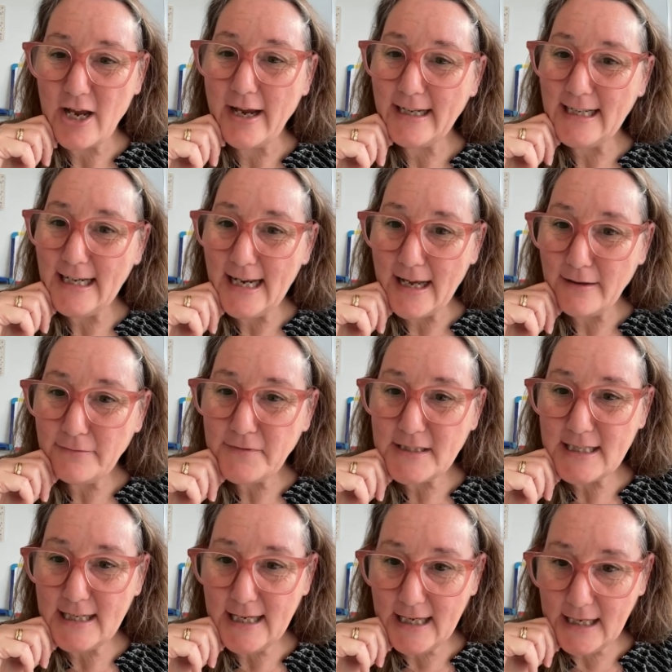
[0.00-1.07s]
I'd love
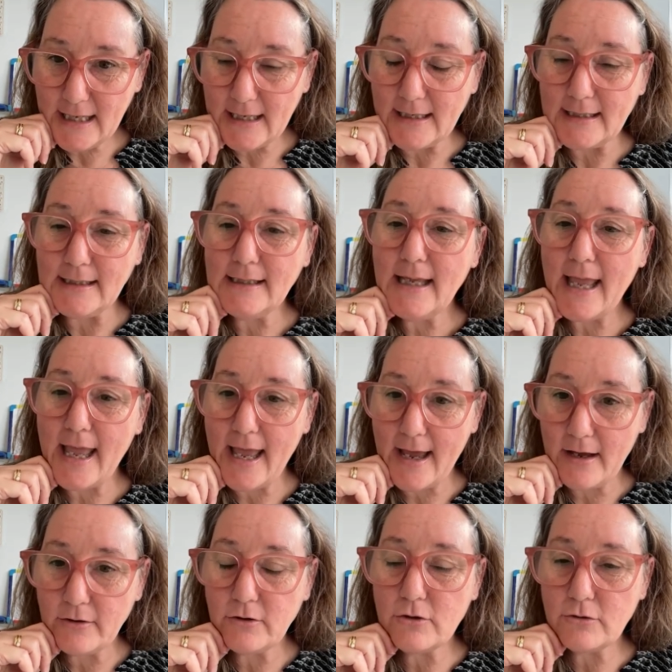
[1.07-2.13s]
to hear
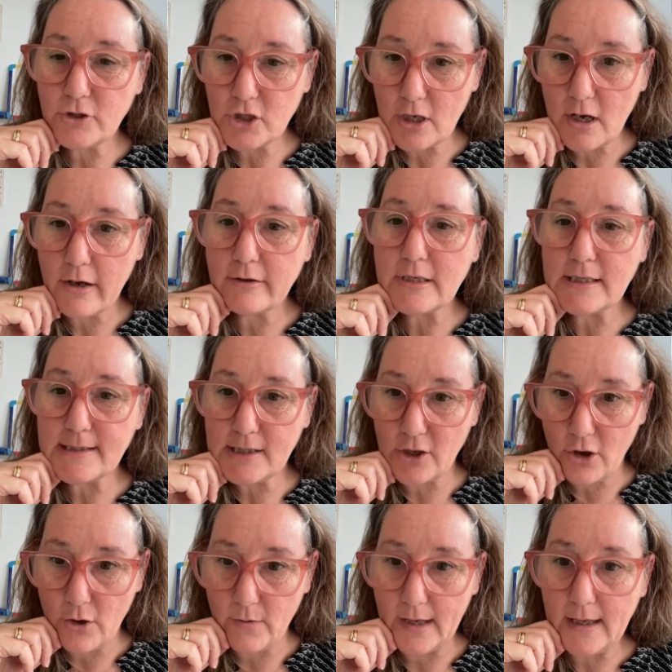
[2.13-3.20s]
how your child is
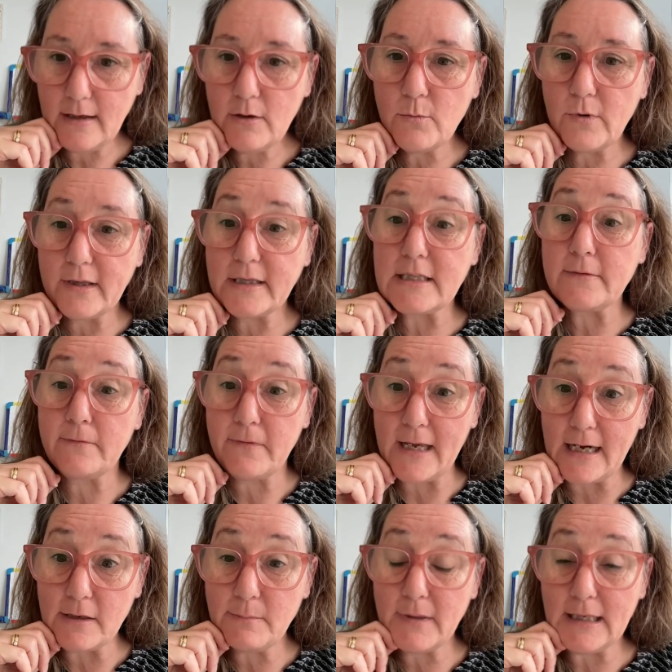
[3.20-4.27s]
going with
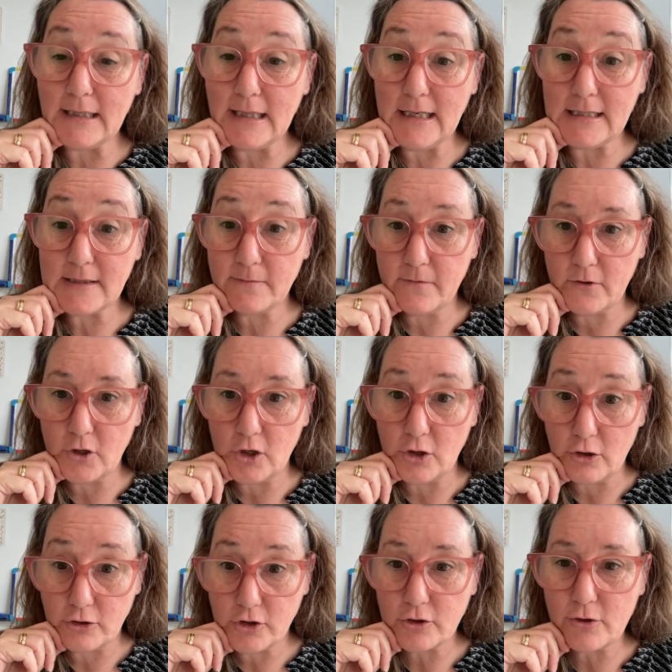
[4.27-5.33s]
developing these
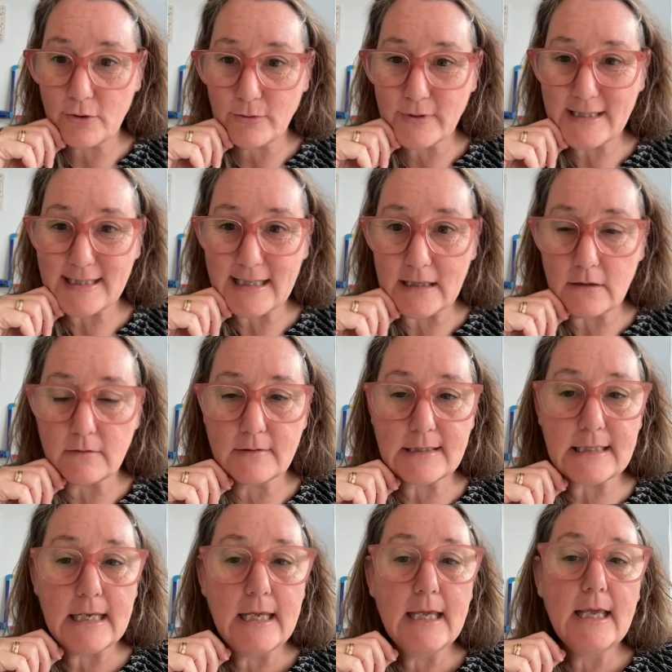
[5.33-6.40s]
phonological skills.